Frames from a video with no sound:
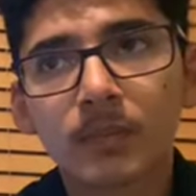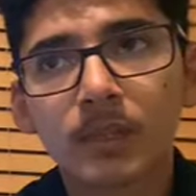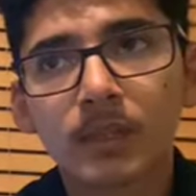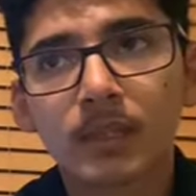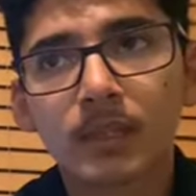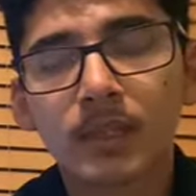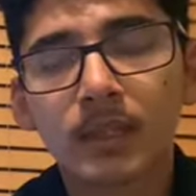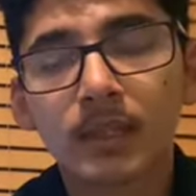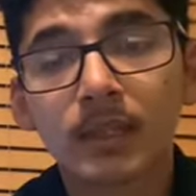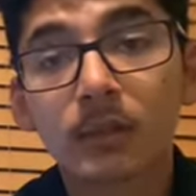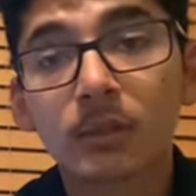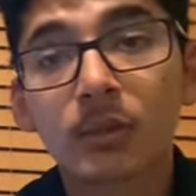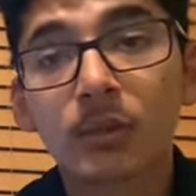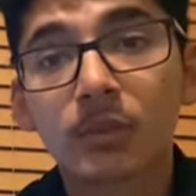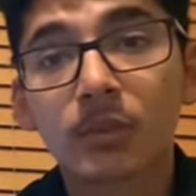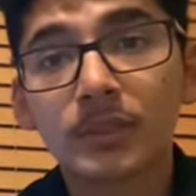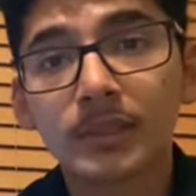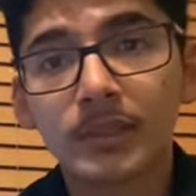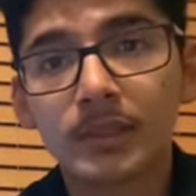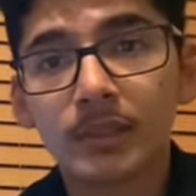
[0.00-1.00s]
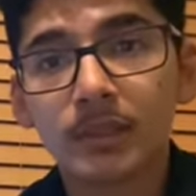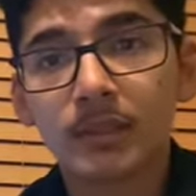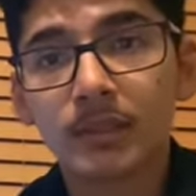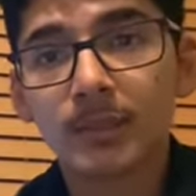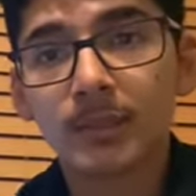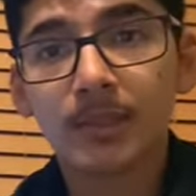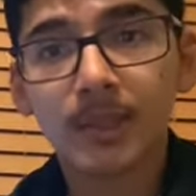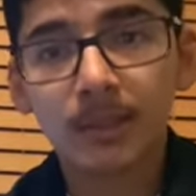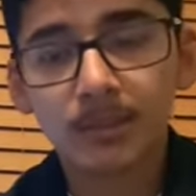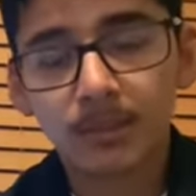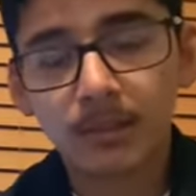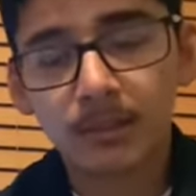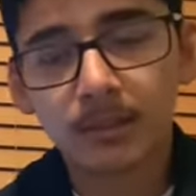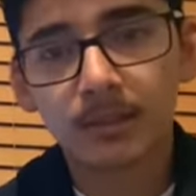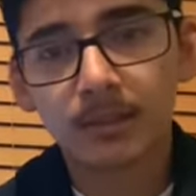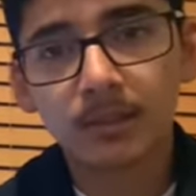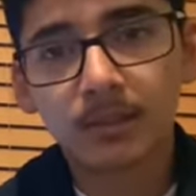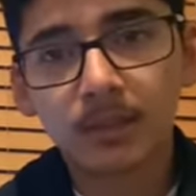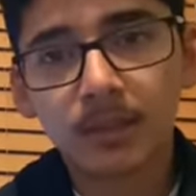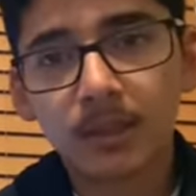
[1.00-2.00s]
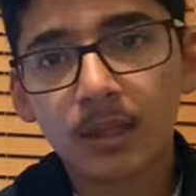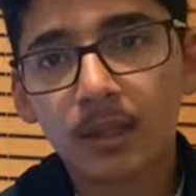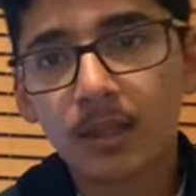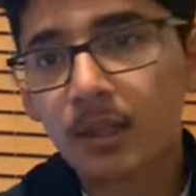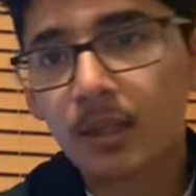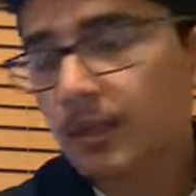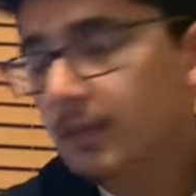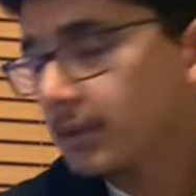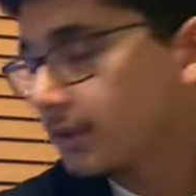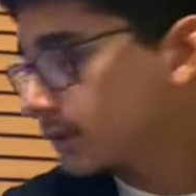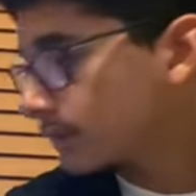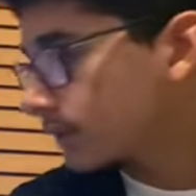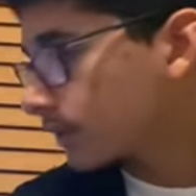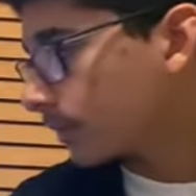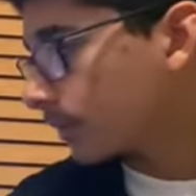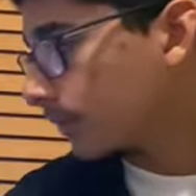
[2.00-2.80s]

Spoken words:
they were really good in my opinion. So,